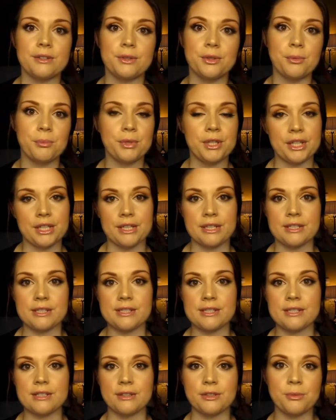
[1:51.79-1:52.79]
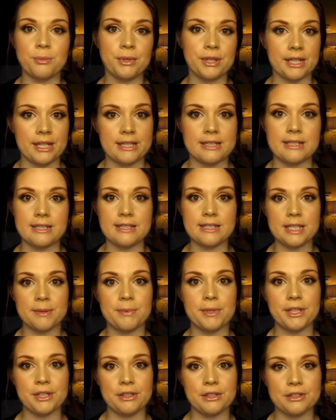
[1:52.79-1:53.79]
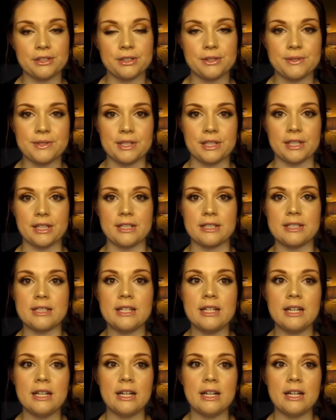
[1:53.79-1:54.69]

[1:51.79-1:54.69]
luminous, luminizing, something along those lines.